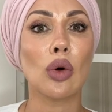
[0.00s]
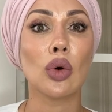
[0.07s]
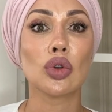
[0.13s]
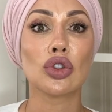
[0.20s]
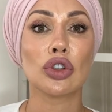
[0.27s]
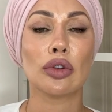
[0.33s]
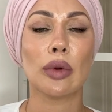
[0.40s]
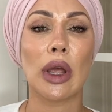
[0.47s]
or
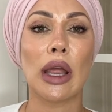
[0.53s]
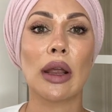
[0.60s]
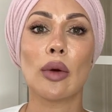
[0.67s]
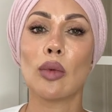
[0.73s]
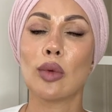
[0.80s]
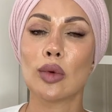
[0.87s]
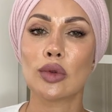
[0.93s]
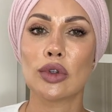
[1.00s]
doing
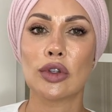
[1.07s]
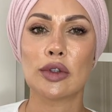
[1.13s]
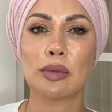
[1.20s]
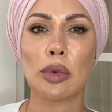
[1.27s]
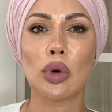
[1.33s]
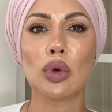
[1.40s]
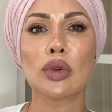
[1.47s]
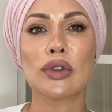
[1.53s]
water
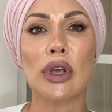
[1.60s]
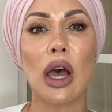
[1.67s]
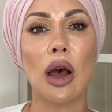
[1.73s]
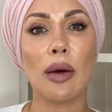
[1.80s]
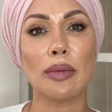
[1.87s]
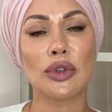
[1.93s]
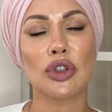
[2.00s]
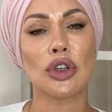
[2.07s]
sports
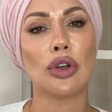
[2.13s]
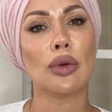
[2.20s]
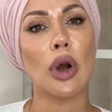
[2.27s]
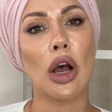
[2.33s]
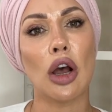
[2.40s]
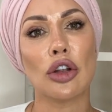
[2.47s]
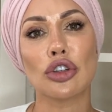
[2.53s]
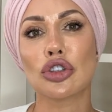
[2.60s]
up to
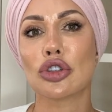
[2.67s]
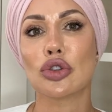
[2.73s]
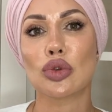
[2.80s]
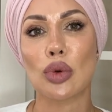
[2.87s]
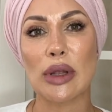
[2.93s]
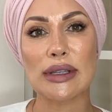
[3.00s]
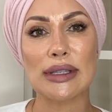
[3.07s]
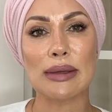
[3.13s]

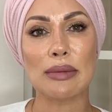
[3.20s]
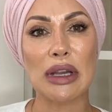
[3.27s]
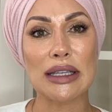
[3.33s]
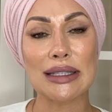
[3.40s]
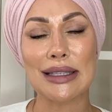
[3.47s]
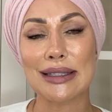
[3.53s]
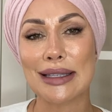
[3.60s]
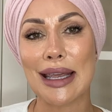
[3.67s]
120
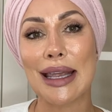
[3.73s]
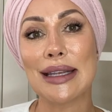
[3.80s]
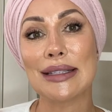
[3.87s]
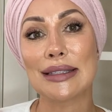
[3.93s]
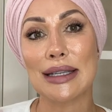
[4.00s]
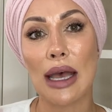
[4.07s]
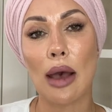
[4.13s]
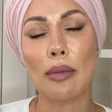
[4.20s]
meters in
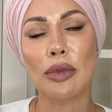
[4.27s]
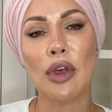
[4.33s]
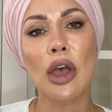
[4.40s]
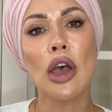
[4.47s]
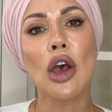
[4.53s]
depth.